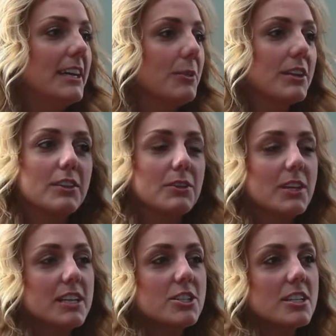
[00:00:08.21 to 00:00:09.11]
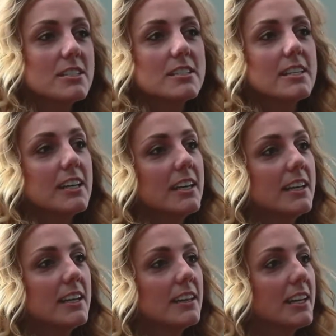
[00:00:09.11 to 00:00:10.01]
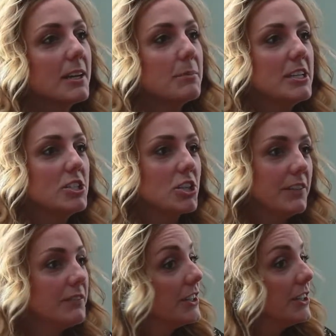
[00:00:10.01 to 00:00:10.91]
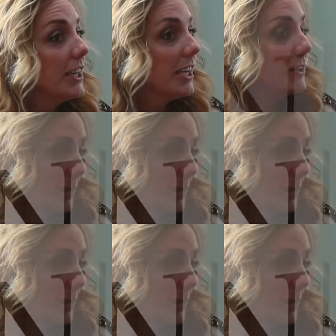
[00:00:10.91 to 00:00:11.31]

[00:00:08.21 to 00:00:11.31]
with locations in Atlantic Beach, Greenville, and